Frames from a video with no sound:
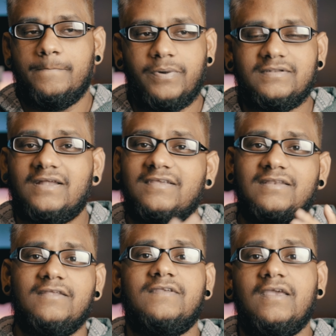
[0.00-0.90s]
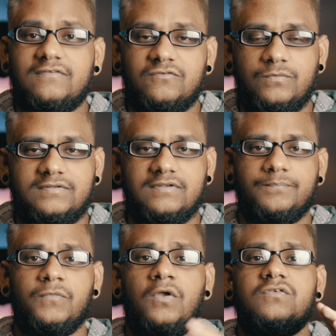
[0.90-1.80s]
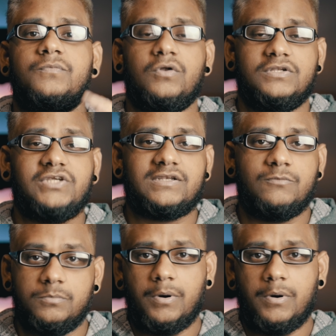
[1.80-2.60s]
But I think these cases worth it, so we're going to check them out.